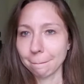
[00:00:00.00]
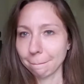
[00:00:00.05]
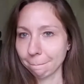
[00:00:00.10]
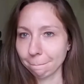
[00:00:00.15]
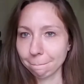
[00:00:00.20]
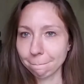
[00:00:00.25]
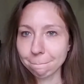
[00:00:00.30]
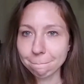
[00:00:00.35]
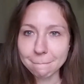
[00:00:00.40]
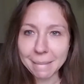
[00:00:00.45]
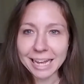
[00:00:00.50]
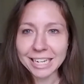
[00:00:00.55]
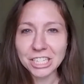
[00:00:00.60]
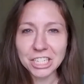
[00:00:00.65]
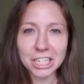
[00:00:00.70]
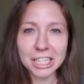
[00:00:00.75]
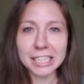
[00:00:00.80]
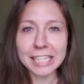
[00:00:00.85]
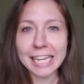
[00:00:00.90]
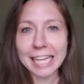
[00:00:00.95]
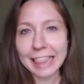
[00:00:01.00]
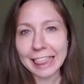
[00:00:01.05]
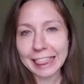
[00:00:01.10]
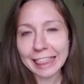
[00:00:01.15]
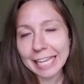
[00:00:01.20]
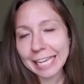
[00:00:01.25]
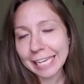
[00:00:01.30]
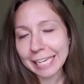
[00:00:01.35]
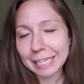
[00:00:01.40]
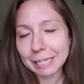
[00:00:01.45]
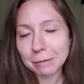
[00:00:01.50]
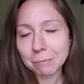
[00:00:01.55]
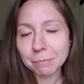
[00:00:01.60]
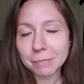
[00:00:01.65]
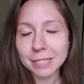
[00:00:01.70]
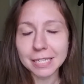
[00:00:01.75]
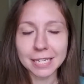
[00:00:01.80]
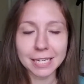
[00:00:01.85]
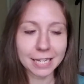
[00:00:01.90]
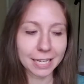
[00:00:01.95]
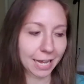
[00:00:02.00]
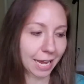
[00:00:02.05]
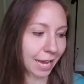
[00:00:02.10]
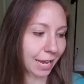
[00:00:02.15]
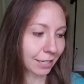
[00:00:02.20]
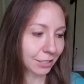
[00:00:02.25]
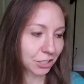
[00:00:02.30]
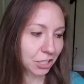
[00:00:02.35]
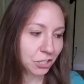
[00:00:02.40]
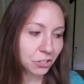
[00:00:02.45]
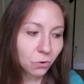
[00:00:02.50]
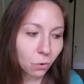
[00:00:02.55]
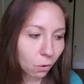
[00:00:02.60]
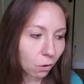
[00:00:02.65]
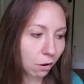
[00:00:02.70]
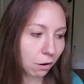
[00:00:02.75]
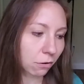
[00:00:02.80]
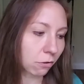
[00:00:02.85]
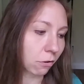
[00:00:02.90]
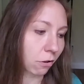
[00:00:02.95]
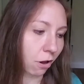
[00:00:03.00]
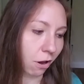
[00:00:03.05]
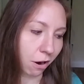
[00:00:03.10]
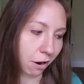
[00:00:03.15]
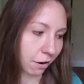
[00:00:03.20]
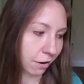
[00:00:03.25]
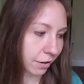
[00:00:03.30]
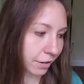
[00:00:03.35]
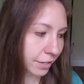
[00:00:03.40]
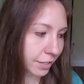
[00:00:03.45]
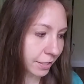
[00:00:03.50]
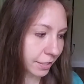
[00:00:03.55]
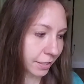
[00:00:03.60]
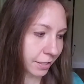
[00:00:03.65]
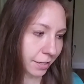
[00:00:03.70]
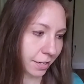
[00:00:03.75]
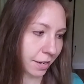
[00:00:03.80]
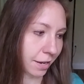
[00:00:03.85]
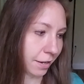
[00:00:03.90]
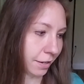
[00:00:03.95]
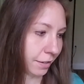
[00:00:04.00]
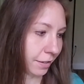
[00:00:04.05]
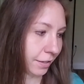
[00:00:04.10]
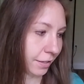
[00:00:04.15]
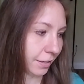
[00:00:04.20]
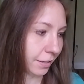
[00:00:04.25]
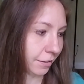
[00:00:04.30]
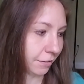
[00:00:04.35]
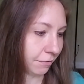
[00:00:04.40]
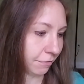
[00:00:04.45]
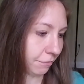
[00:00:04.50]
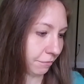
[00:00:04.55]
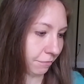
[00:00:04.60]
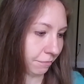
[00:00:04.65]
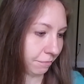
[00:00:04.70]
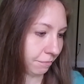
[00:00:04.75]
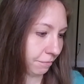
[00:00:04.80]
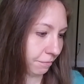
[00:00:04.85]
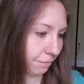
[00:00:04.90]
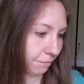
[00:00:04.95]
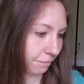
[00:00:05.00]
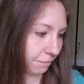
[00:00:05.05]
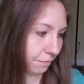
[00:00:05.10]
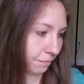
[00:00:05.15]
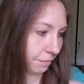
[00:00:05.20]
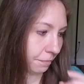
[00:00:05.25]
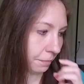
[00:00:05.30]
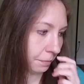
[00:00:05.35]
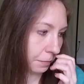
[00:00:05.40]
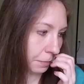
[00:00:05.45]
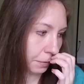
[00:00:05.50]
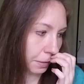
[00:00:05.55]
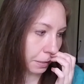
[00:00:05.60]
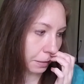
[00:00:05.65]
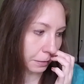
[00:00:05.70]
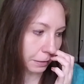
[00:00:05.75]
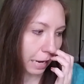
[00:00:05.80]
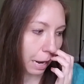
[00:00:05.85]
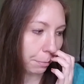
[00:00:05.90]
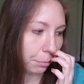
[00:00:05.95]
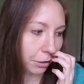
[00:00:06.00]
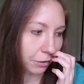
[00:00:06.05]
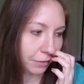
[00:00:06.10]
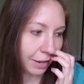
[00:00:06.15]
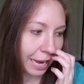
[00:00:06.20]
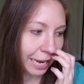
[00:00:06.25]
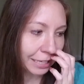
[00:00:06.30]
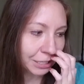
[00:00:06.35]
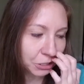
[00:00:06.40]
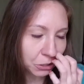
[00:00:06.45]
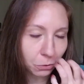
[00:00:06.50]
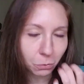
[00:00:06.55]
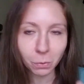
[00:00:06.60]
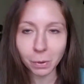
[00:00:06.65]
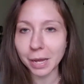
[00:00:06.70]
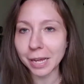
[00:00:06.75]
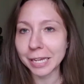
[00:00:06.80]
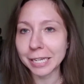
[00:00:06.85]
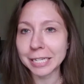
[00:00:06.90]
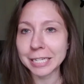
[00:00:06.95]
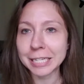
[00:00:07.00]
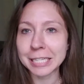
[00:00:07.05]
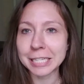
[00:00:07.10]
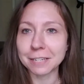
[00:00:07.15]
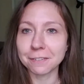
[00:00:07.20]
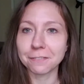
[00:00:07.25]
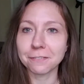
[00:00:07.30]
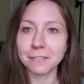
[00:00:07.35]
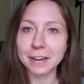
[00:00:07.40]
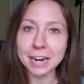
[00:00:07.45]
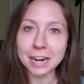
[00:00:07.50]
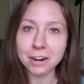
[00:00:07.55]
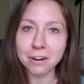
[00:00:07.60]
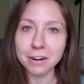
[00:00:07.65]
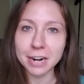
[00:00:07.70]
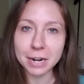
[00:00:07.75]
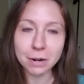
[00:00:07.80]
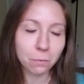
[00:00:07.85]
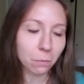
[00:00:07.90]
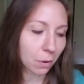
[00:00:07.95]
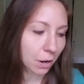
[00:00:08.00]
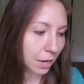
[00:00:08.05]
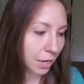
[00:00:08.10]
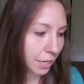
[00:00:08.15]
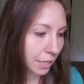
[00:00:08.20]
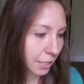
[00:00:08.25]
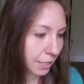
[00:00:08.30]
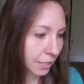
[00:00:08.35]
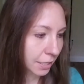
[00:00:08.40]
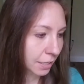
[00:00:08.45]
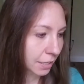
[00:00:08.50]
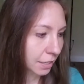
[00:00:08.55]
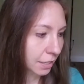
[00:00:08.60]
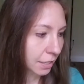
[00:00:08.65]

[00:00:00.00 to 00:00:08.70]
magically themed, uh, just oracle cards, and there's a couple of angel ones, a fairy one.